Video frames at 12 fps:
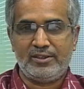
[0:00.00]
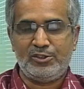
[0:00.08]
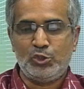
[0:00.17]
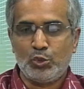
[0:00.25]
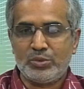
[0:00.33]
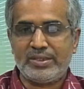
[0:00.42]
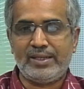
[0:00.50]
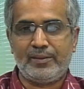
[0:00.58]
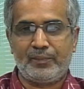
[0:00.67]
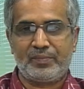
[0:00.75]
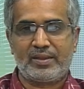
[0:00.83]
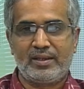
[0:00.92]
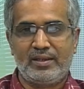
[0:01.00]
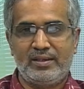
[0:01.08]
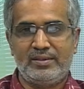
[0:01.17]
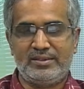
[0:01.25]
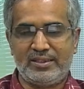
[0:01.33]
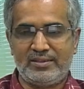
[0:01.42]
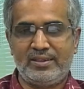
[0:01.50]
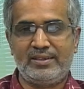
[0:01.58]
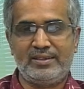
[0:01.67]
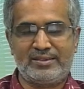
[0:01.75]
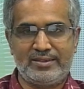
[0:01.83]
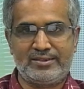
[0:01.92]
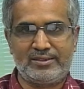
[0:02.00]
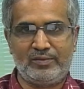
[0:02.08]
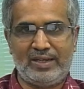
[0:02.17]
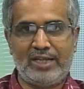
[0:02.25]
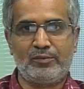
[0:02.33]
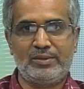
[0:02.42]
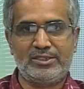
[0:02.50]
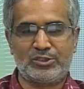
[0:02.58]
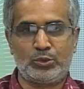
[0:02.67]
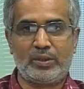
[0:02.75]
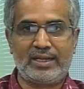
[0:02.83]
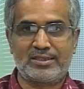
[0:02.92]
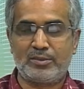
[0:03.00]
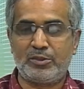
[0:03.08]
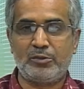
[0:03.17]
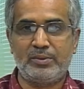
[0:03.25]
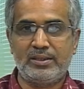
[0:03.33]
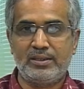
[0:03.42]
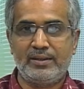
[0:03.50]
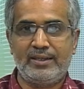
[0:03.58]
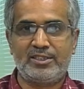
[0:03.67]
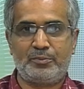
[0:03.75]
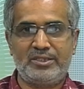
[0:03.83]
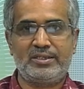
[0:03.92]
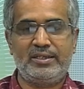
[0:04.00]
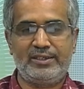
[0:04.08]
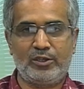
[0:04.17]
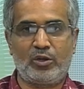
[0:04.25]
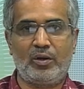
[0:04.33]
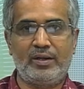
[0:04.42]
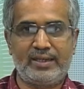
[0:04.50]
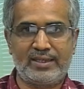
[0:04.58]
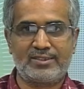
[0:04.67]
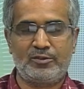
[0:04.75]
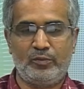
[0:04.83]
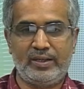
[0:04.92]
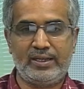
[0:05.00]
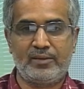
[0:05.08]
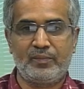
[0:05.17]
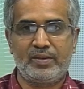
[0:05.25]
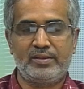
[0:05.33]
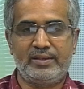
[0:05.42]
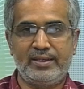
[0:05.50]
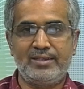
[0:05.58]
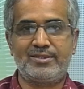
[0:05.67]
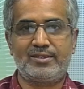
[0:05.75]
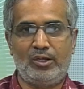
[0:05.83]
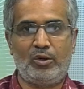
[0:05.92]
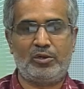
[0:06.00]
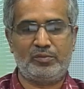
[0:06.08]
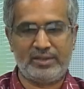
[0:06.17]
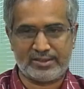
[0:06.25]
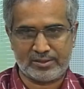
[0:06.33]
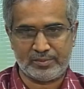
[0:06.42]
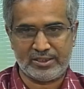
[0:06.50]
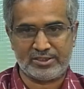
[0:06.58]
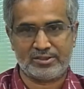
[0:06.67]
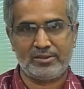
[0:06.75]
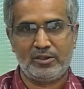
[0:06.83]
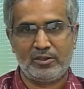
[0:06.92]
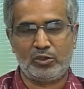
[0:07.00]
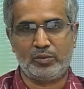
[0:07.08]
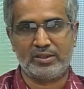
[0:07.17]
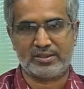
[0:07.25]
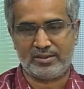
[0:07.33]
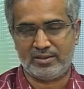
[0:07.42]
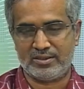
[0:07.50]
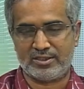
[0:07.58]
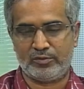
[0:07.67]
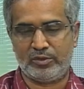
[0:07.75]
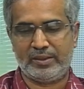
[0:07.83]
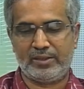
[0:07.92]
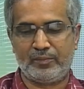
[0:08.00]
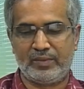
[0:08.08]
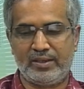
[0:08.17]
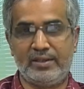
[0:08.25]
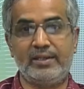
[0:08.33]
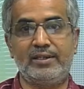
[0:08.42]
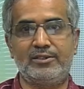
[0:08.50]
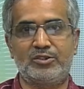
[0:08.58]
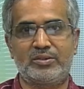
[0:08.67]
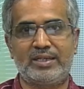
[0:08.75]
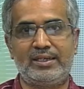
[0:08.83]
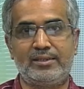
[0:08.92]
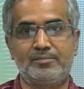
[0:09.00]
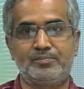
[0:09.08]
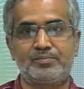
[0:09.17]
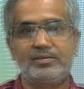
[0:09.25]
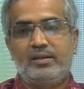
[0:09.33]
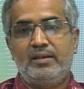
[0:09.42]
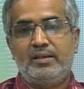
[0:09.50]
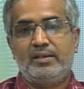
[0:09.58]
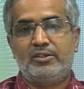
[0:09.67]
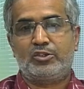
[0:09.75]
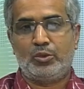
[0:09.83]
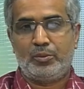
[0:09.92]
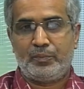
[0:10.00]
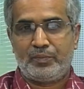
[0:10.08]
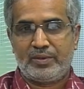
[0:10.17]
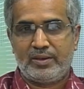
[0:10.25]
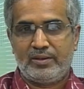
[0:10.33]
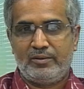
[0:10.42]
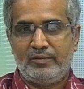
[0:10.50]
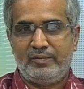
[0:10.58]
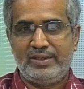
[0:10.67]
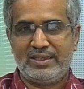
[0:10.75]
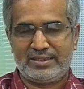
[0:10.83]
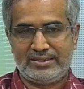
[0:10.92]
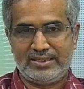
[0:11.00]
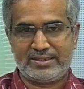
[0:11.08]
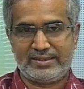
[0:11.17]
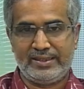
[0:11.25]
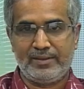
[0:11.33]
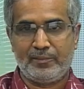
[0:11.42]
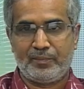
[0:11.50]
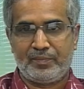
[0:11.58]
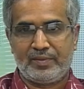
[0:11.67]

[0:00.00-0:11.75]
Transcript: using gender insensitive language is not acceptable especially in a context where there is a lot of discrimination towards girls and women in Indian society. So, we are suggesting